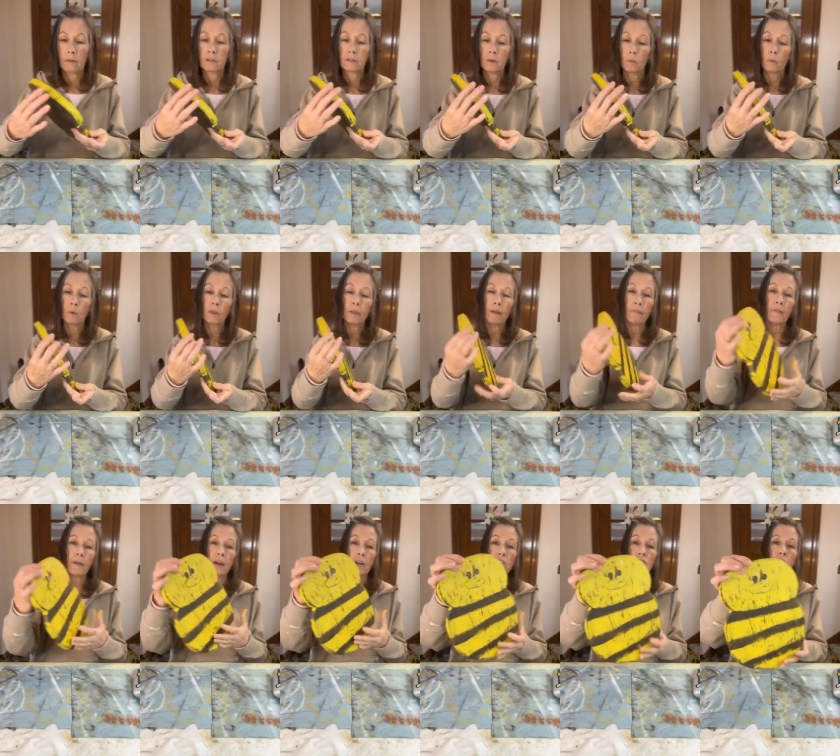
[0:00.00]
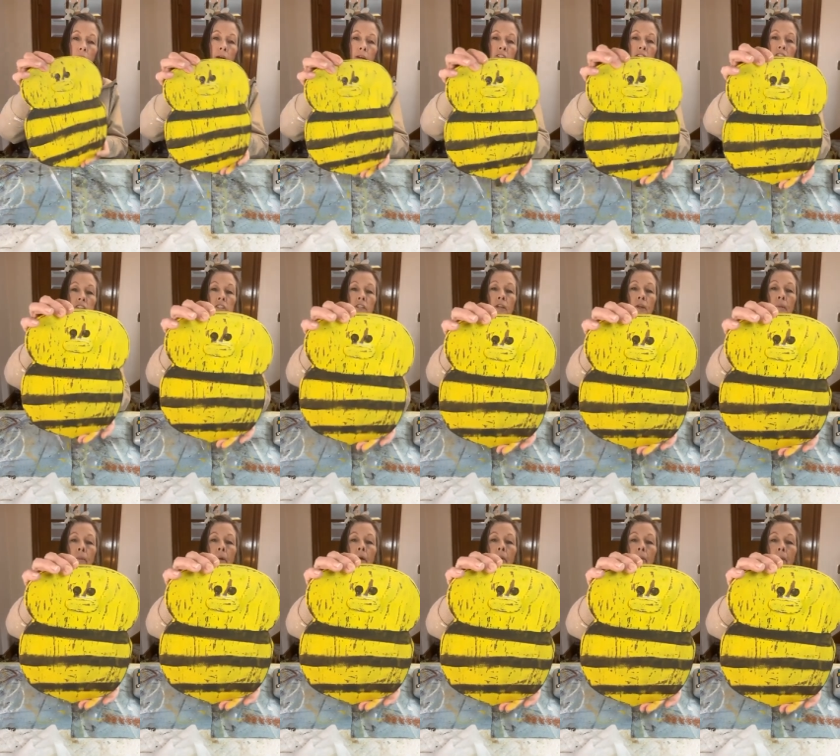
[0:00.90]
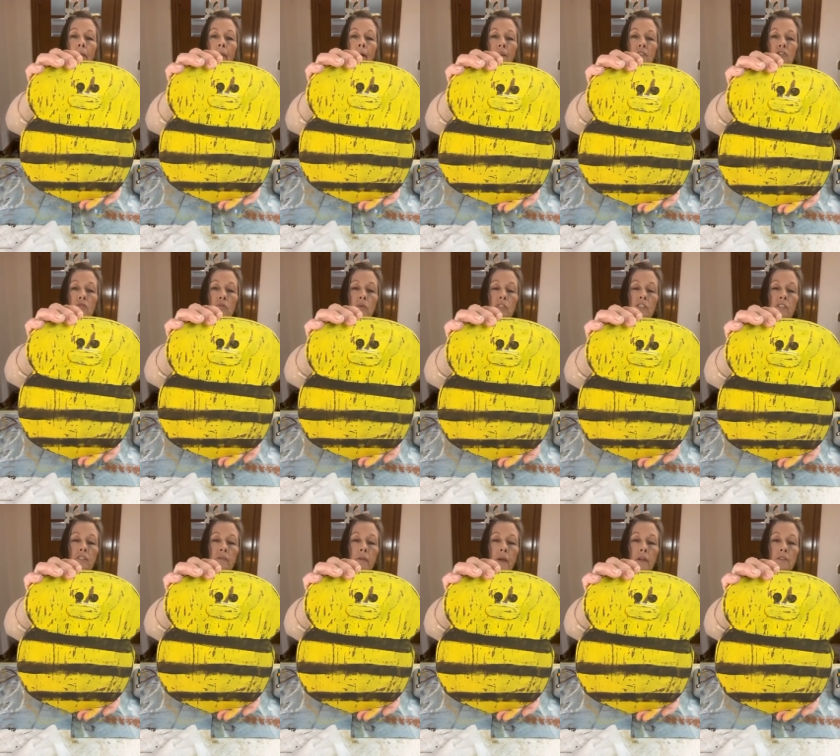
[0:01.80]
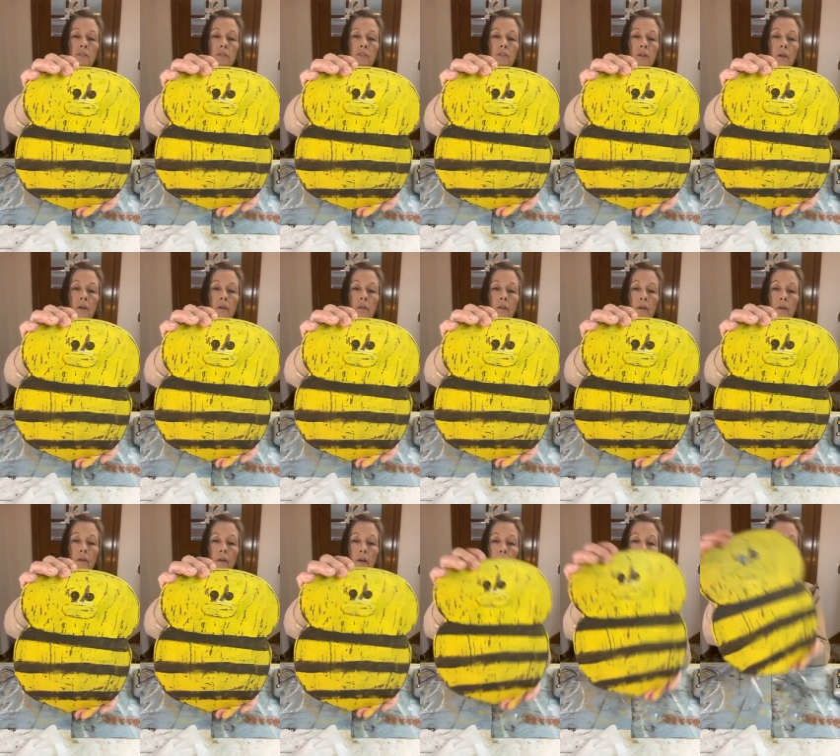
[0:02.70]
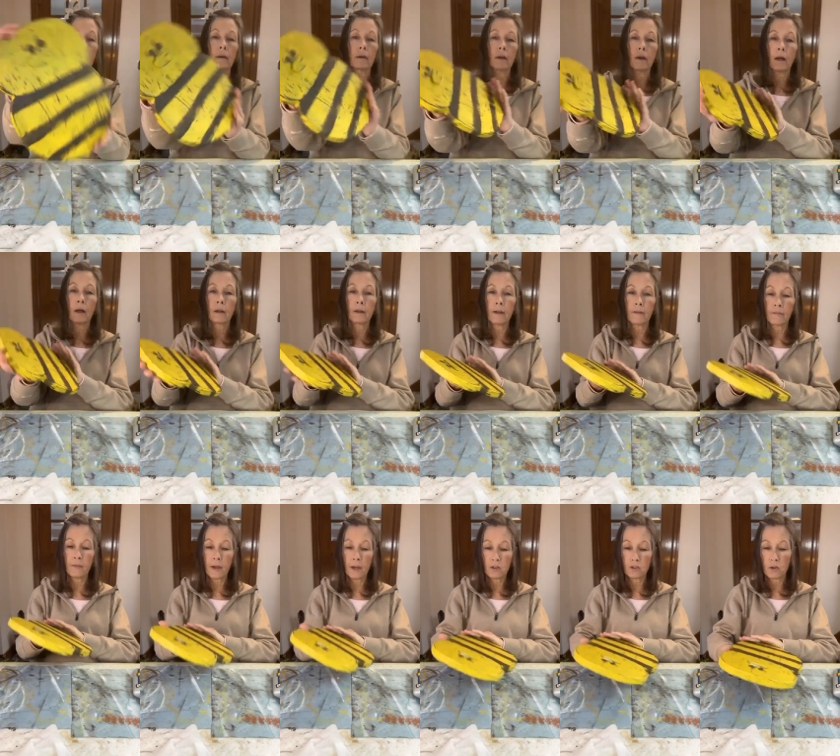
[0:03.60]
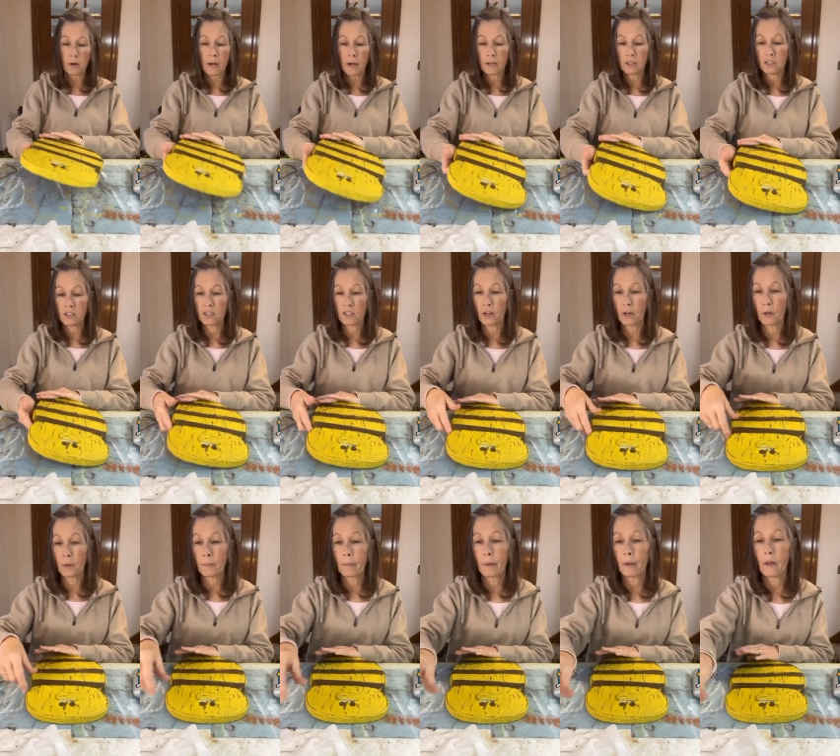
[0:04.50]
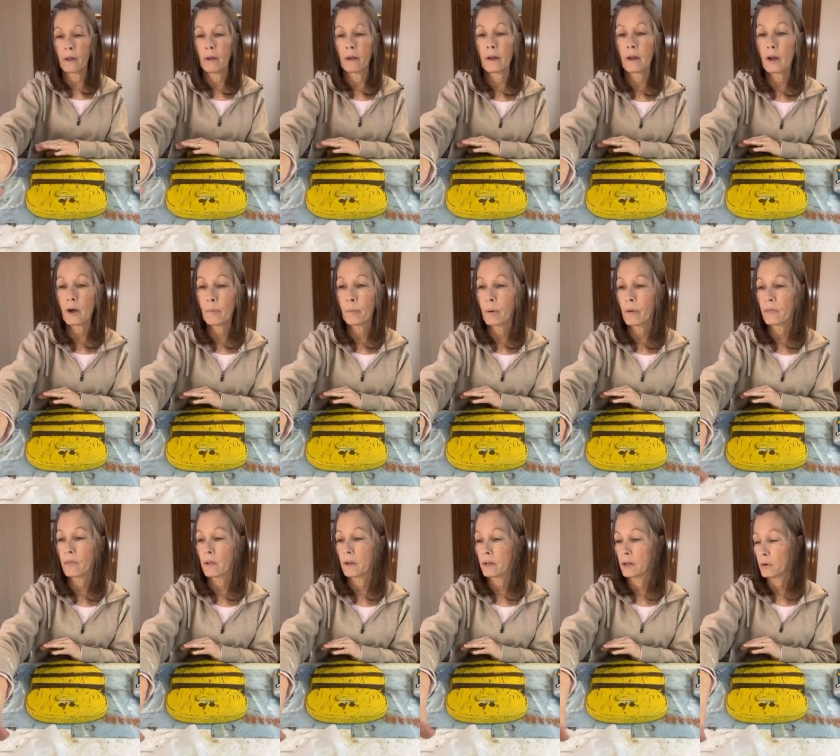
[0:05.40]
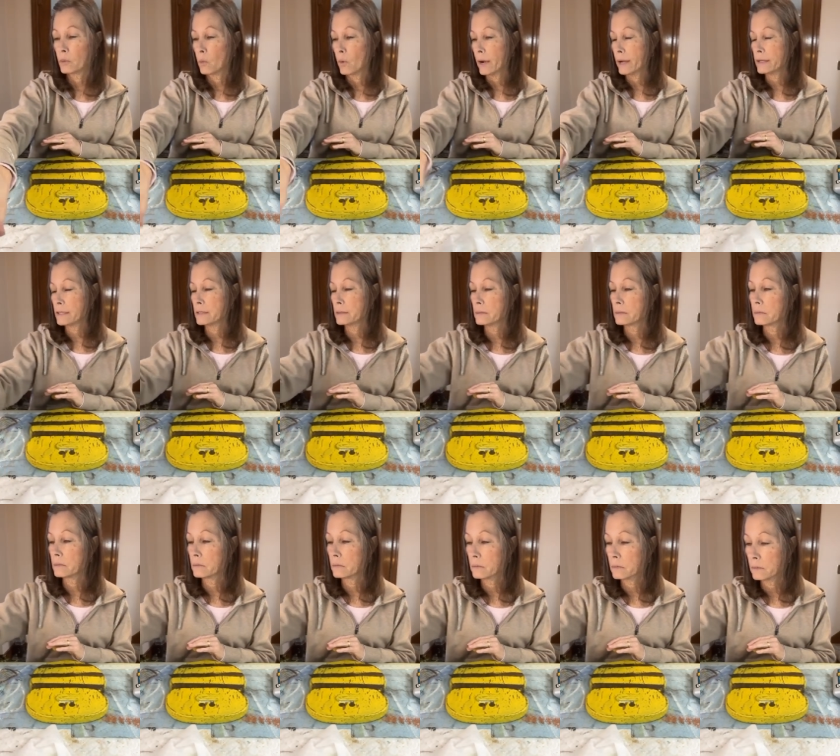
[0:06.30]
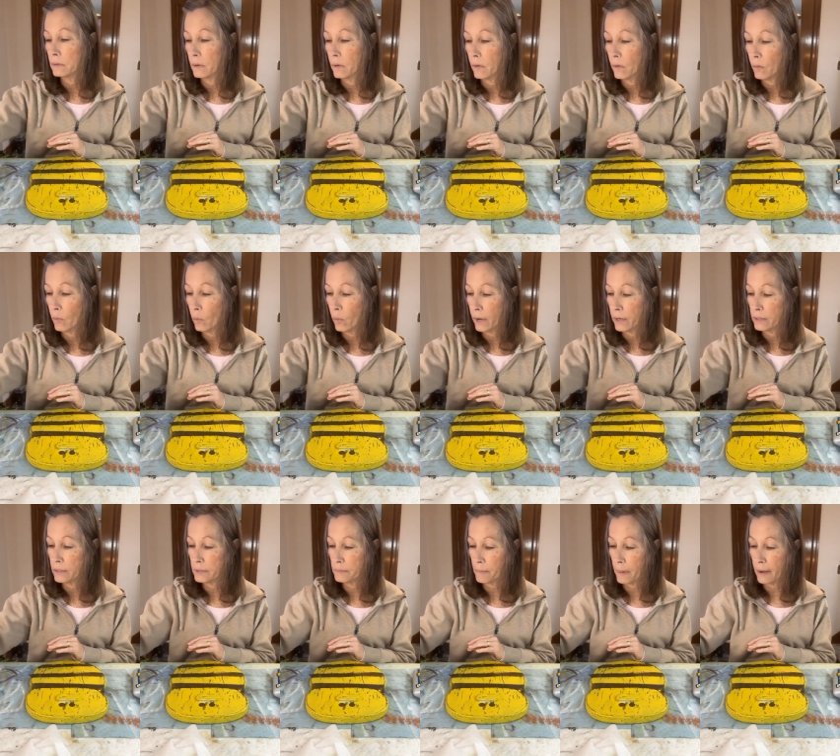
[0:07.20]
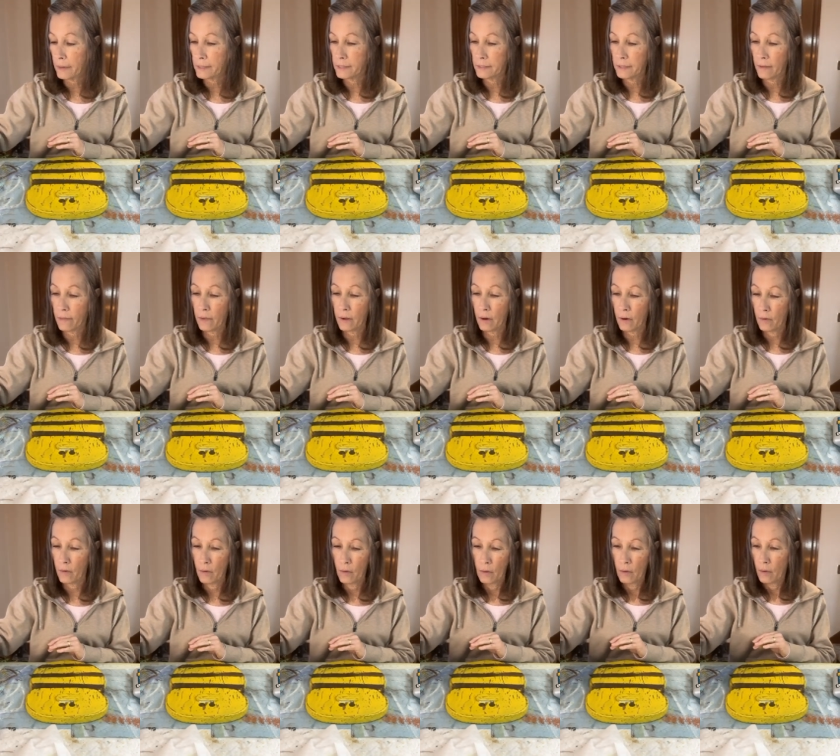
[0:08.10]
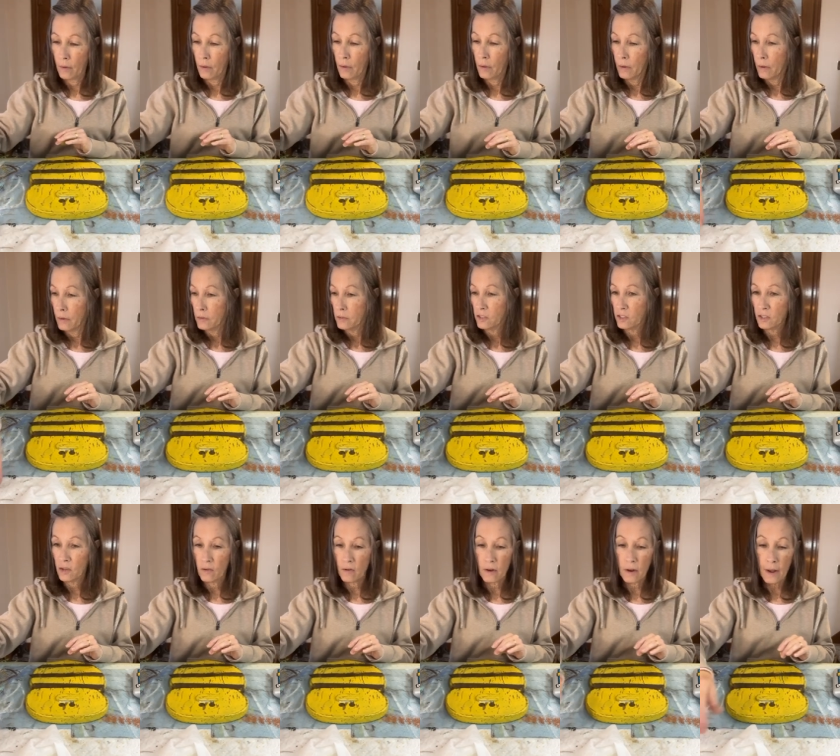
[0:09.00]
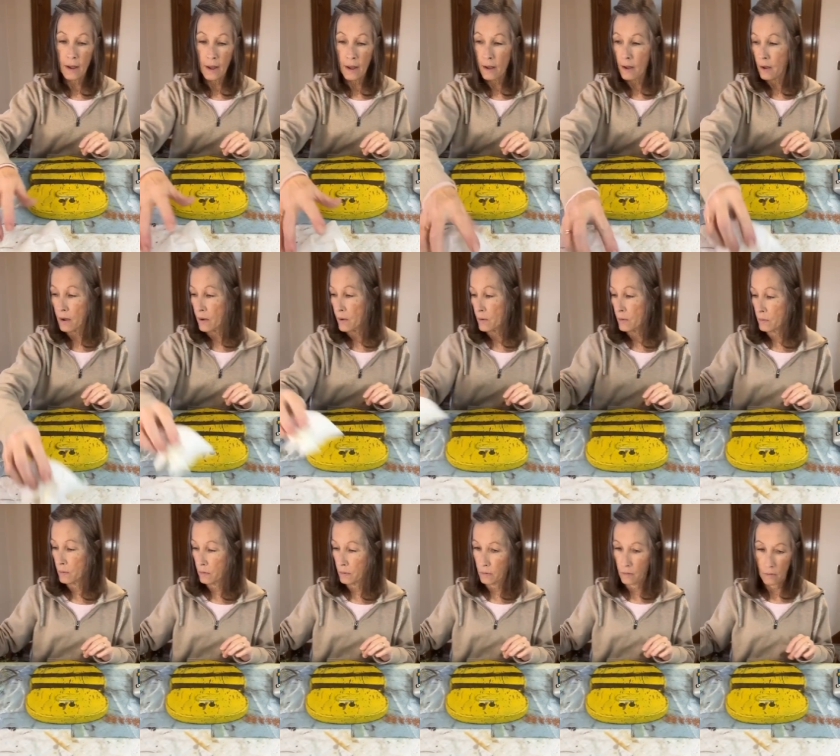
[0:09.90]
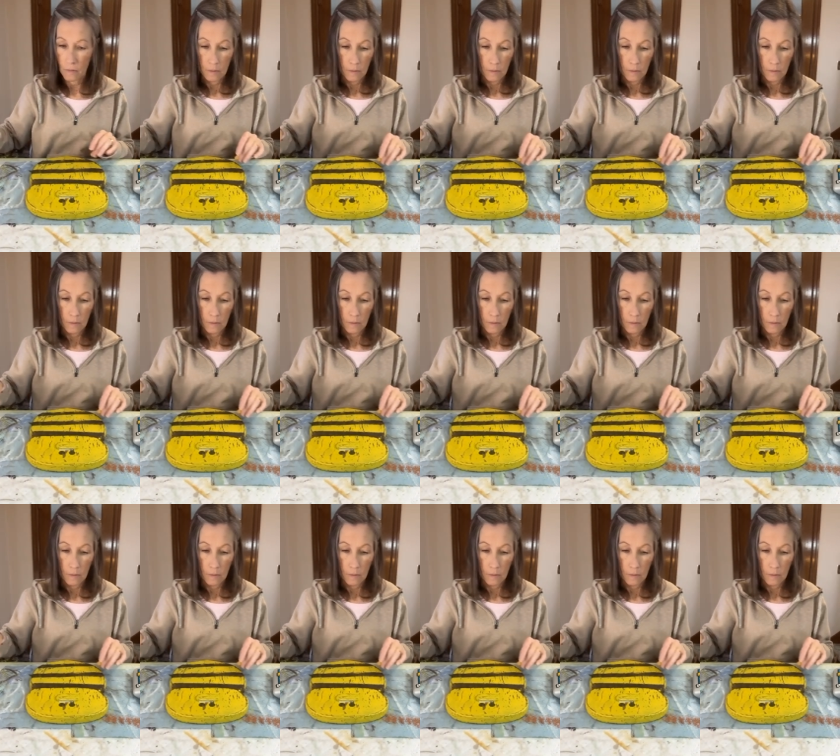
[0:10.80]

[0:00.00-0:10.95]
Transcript: So we'll let that dry just a little bit, but that's what his face is gonna look like. I'll let that dry just a little bit, and then I'll put the little white spots in there. So now,